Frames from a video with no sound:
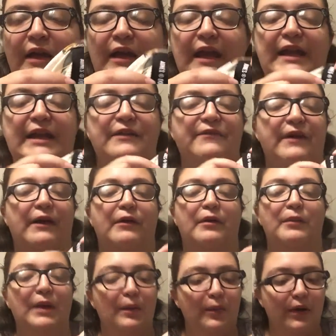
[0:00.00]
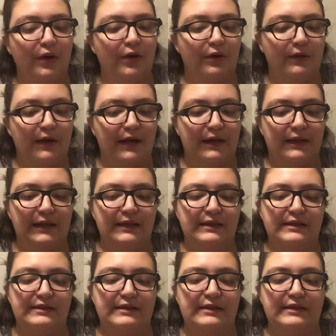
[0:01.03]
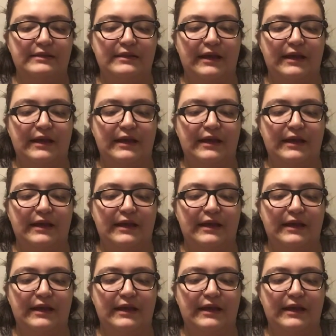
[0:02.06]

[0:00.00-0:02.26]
And if I remember correctly, this is